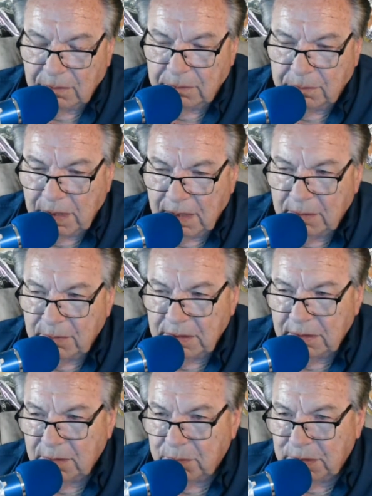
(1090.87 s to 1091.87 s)
bottom
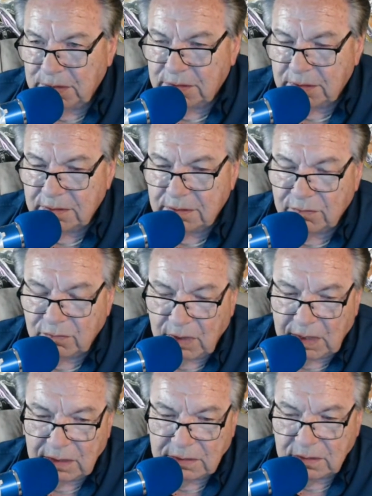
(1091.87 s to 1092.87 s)
end, the pistons, the
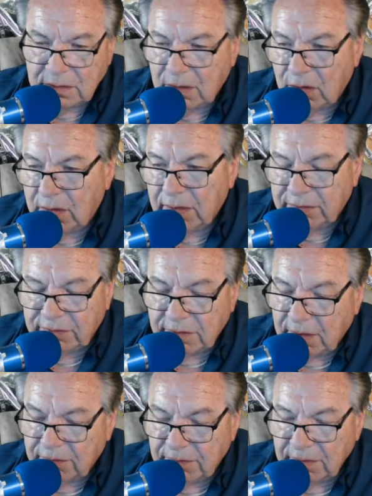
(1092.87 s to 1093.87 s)
rings, all that
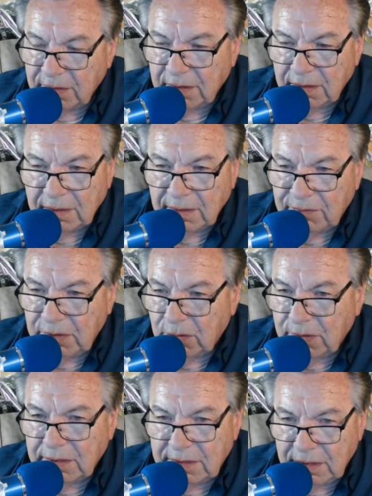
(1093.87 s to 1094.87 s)
stuff, if you don't
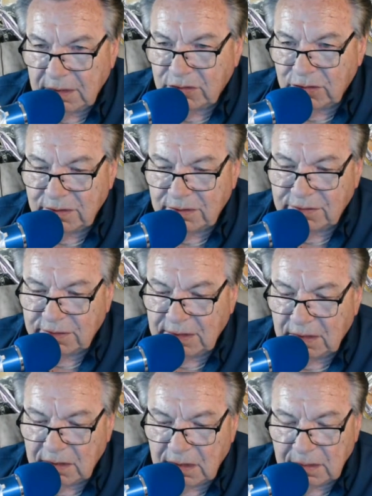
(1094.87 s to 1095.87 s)
get the engine to
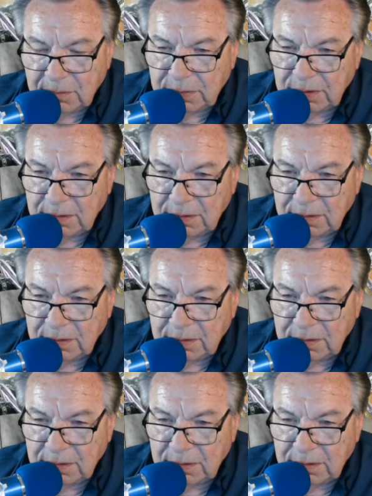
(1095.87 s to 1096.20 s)
seal up,